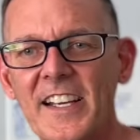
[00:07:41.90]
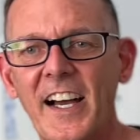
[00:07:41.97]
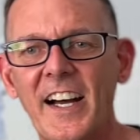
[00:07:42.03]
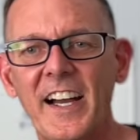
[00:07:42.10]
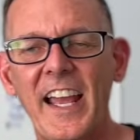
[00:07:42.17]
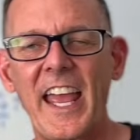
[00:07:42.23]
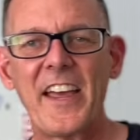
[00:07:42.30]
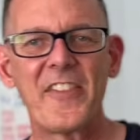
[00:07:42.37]

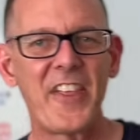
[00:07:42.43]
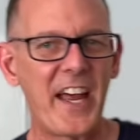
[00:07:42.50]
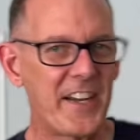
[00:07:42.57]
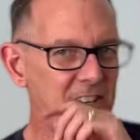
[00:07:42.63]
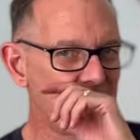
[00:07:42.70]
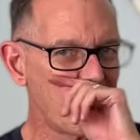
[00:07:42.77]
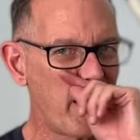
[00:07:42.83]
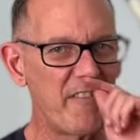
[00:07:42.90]
that
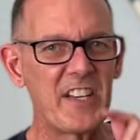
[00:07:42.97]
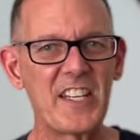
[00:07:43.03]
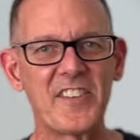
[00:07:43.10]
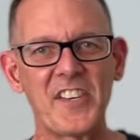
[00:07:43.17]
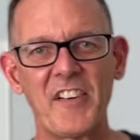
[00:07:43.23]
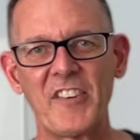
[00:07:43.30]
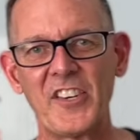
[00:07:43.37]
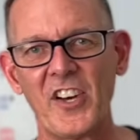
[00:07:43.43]
is
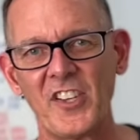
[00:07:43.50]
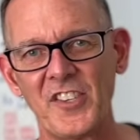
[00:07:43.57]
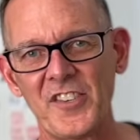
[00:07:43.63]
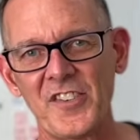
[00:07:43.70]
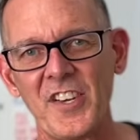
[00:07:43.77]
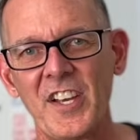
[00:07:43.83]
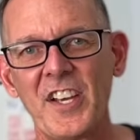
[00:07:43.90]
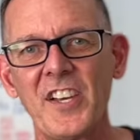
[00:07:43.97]
$77.
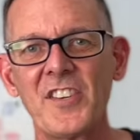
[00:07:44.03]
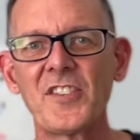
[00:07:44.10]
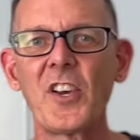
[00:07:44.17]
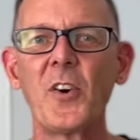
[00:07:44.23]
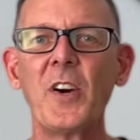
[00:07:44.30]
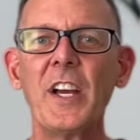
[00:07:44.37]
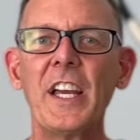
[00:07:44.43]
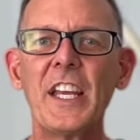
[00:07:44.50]

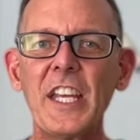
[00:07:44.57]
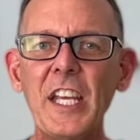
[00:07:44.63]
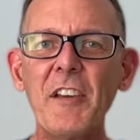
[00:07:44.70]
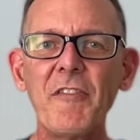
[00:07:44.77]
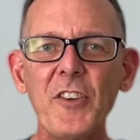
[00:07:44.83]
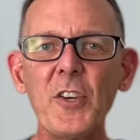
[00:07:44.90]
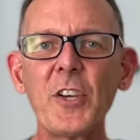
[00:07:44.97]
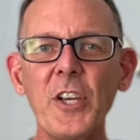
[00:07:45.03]
So
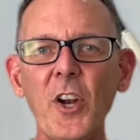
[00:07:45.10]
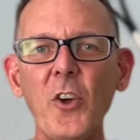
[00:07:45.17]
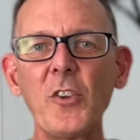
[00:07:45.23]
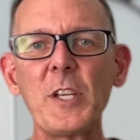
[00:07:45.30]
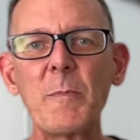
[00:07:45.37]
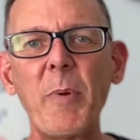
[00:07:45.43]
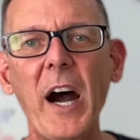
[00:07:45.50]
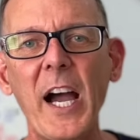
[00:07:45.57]
if you can
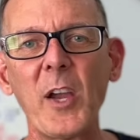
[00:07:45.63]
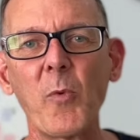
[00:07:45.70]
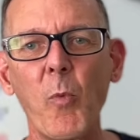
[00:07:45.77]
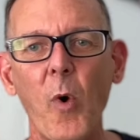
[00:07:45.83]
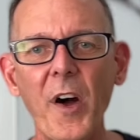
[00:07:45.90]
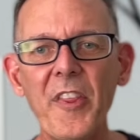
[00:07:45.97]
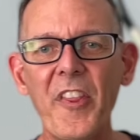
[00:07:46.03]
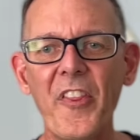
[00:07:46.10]
only buy
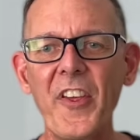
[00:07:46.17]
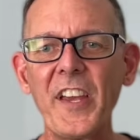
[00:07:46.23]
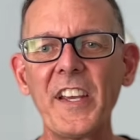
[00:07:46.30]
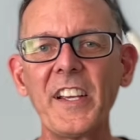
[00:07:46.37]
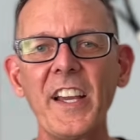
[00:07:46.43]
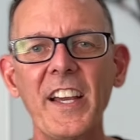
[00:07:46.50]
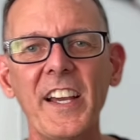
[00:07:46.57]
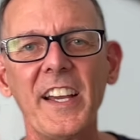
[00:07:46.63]
one
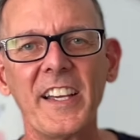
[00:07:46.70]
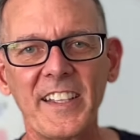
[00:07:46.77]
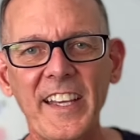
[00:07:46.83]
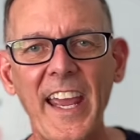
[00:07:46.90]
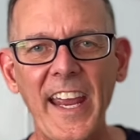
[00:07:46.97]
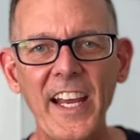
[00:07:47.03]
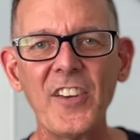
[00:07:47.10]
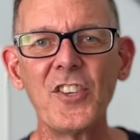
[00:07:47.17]
thing,
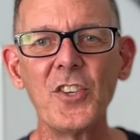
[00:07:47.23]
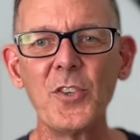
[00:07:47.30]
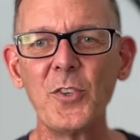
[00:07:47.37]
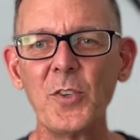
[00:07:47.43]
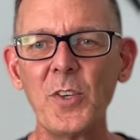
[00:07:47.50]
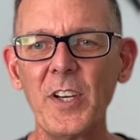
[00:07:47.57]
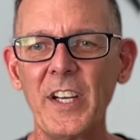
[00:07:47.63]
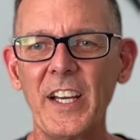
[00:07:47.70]
can
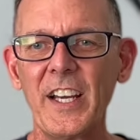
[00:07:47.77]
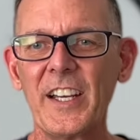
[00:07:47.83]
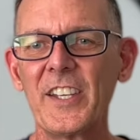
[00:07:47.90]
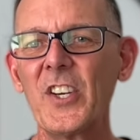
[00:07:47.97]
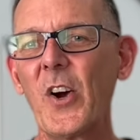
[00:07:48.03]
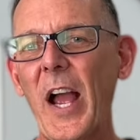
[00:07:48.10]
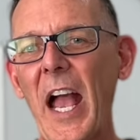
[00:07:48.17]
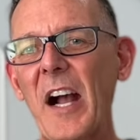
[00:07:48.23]
you,
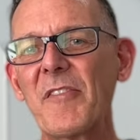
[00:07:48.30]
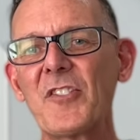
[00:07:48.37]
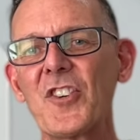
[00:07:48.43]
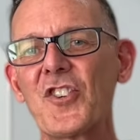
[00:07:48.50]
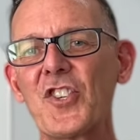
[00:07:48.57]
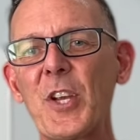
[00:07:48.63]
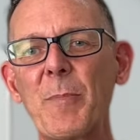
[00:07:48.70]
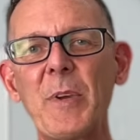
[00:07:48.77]
after
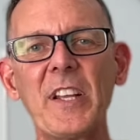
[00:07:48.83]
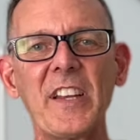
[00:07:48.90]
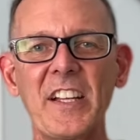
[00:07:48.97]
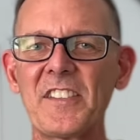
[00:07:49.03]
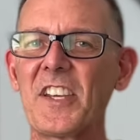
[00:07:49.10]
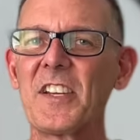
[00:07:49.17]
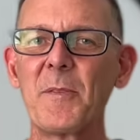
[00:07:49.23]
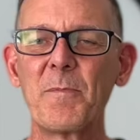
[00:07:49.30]
shipping,
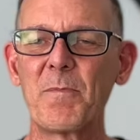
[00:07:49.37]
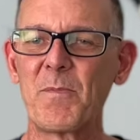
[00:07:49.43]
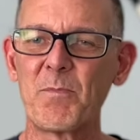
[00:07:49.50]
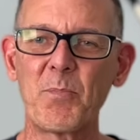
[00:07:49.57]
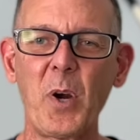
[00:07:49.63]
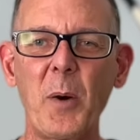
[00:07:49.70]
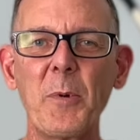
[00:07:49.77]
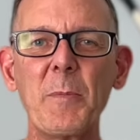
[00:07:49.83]
that's going to
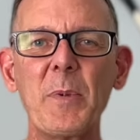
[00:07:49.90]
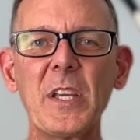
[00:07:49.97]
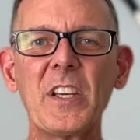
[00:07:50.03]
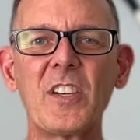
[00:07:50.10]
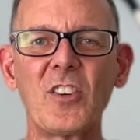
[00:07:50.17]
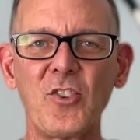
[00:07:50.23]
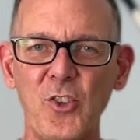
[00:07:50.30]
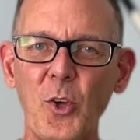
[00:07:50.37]
probably be
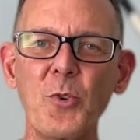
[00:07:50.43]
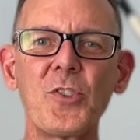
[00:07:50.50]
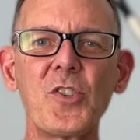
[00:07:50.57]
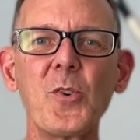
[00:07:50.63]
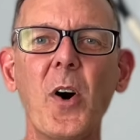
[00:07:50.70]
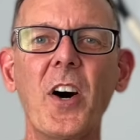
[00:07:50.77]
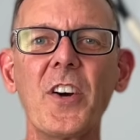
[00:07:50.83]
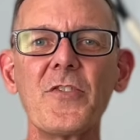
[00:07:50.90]
close
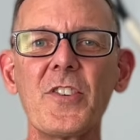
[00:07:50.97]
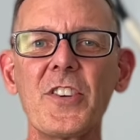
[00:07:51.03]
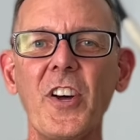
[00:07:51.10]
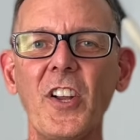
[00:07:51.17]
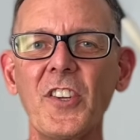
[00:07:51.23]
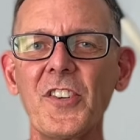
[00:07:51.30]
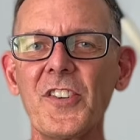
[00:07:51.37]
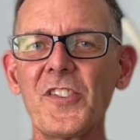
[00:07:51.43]
to
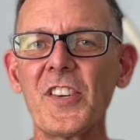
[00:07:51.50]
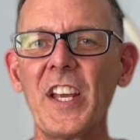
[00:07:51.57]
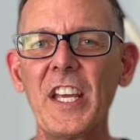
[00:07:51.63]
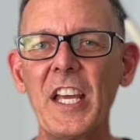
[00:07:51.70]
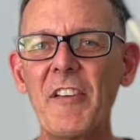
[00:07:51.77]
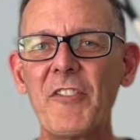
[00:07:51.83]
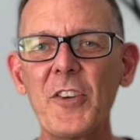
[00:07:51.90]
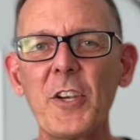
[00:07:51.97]
$100.
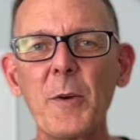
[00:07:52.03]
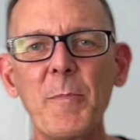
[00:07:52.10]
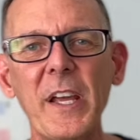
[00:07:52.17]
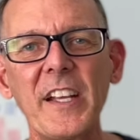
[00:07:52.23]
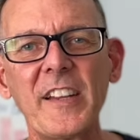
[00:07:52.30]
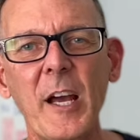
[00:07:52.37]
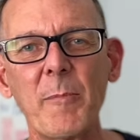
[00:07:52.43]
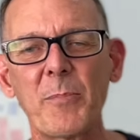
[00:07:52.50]
If you can
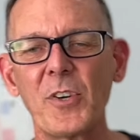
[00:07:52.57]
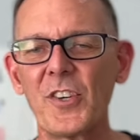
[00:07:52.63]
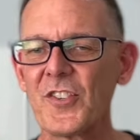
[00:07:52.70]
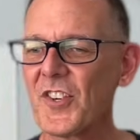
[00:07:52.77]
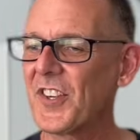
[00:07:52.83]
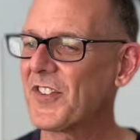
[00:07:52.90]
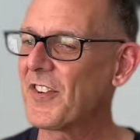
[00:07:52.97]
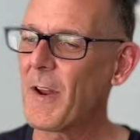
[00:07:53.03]
make that
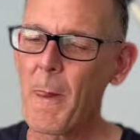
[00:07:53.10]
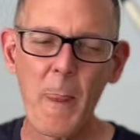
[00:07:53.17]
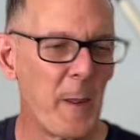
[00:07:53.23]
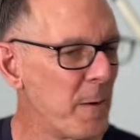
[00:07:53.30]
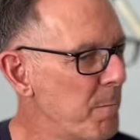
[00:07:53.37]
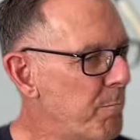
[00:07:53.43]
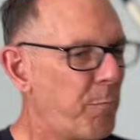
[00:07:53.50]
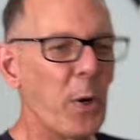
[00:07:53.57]
purchase,
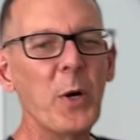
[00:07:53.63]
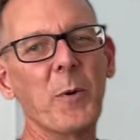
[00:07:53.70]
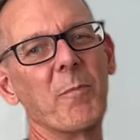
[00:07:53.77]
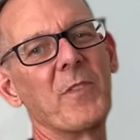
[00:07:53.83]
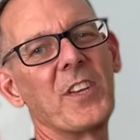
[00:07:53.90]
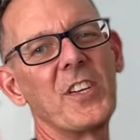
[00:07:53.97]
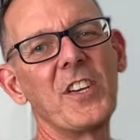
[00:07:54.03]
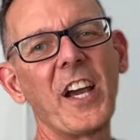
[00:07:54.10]

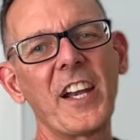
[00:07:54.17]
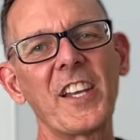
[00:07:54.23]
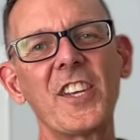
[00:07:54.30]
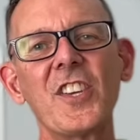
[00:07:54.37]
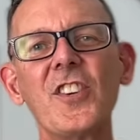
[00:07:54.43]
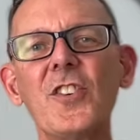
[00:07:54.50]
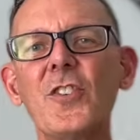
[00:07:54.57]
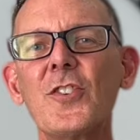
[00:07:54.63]
boom, you got a
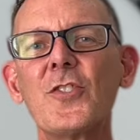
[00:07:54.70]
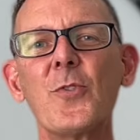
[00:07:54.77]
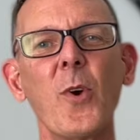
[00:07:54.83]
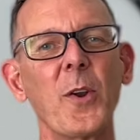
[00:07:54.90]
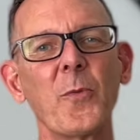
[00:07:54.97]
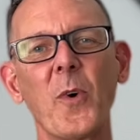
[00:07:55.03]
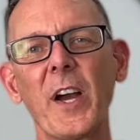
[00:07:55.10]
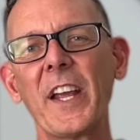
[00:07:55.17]
huge
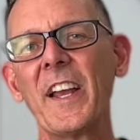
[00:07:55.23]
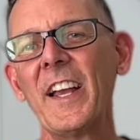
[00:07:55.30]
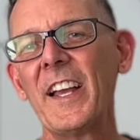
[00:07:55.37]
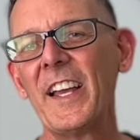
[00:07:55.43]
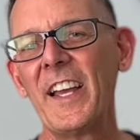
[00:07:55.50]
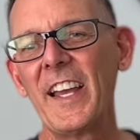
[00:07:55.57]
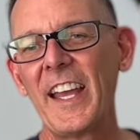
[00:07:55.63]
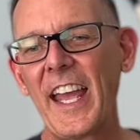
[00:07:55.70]
runway,
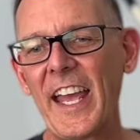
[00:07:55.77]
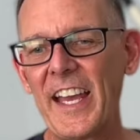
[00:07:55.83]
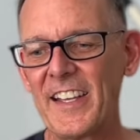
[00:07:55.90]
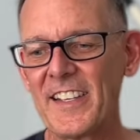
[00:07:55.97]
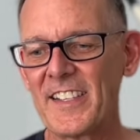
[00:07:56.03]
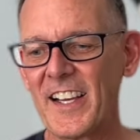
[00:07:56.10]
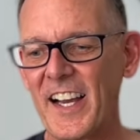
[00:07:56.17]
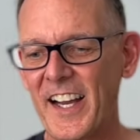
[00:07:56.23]

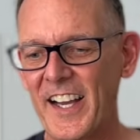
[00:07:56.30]
and